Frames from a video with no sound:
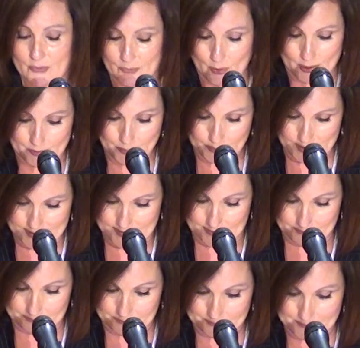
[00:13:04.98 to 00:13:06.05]
a foreign
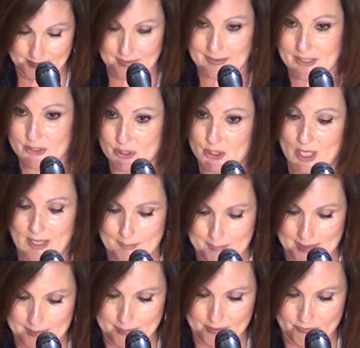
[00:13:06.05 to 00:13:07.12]
prison, this job
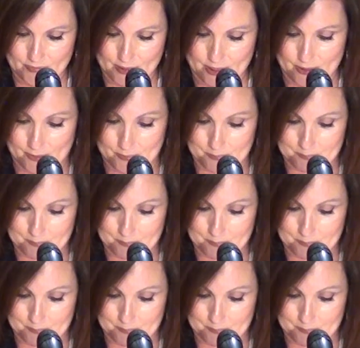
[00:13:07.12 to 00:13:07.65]
may be for you.